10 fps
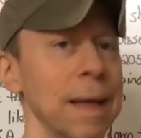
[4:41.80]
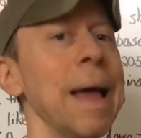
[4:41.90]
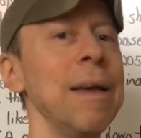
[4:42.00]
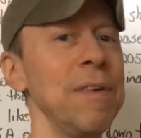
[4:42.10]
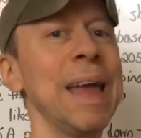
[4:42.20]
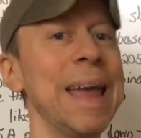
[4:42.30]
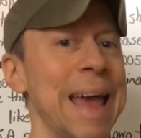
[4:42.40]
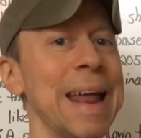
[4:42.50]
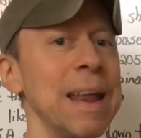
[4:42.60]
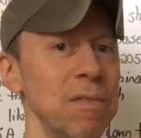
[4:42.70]
If you can
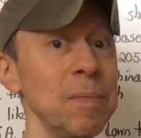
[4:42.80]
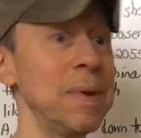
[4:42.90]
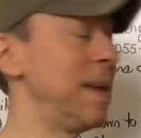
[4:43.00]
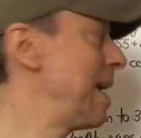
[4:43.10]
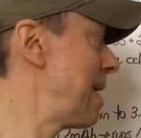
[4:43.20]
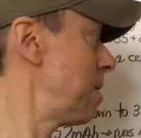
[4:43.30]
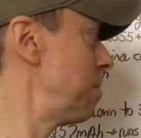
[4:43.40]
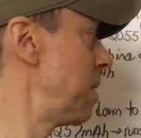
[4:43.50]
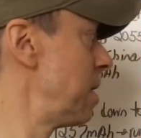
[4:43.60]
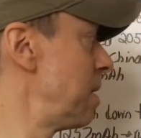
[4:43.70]
get any of them, get
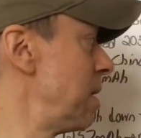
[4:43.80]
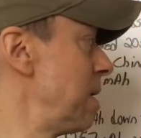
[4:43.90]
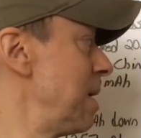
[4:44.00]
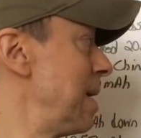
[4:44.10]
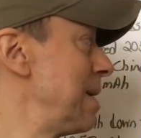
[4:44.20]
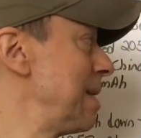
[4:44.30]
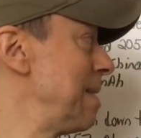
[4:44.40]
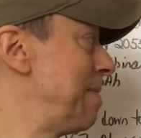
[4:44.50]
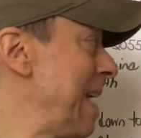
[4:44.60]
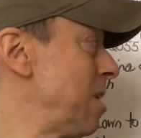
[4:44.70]
them.
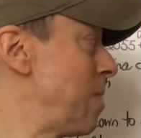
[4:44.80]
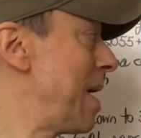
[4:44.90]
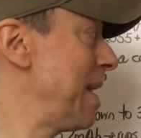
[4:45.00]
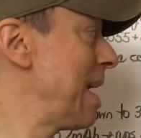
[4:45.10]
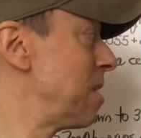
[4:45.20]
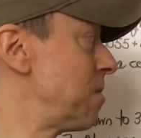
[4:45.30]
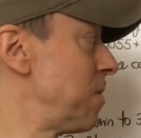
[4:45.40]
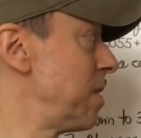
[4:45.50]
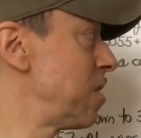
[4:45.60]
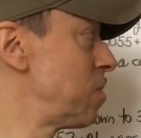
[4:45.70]
That's about it
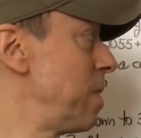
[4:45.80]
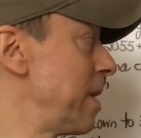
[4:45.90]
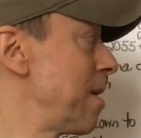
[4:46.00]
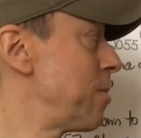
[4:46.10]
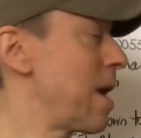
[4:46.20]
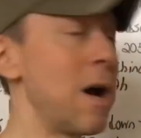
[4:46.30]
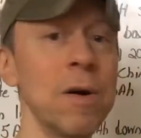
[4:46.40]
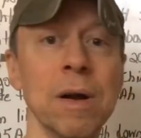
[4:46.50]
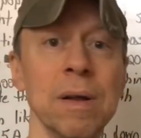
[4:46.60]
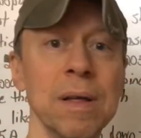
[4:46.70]
for this milliampere
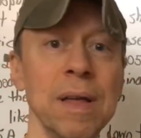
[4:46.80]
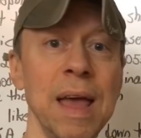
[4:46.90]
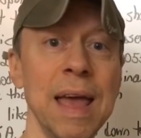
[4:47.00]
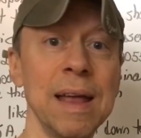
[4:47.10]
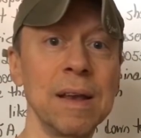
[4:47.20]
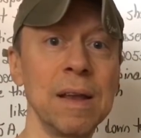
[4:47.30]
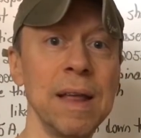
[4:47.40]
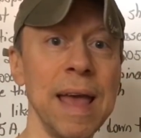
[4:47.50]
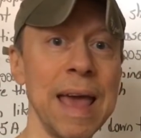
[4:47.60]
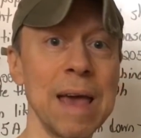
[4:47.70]
hour and
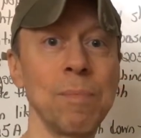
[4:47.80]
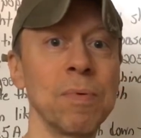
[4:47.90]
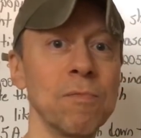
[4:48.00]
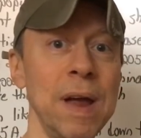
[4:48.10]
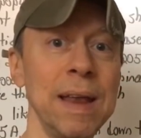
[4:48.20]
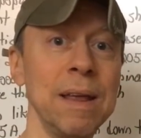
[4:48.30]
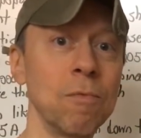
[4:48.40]
amp rating